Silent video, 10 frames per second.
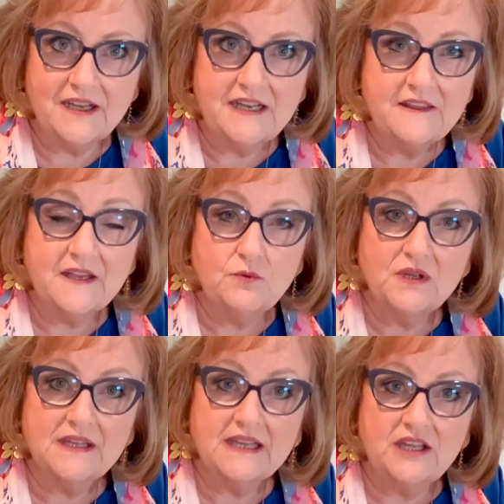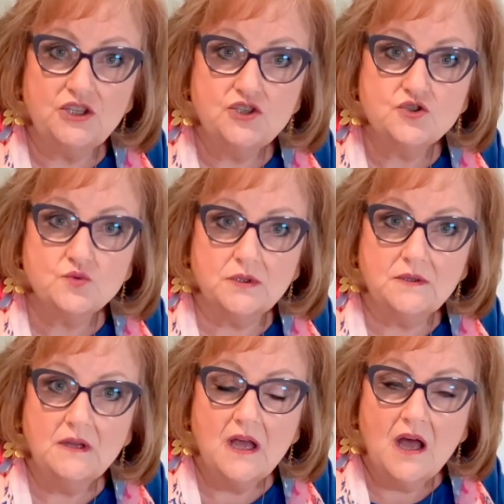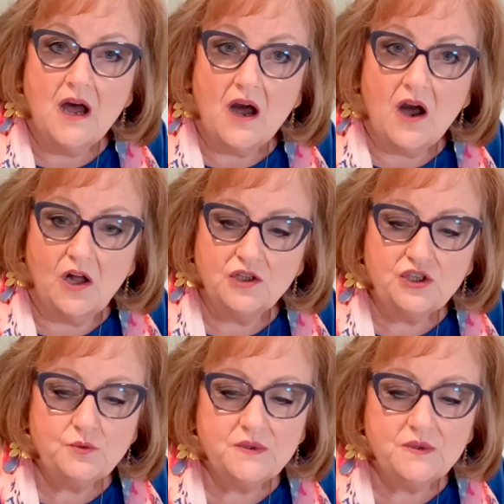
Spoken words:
anything really unusual. All you would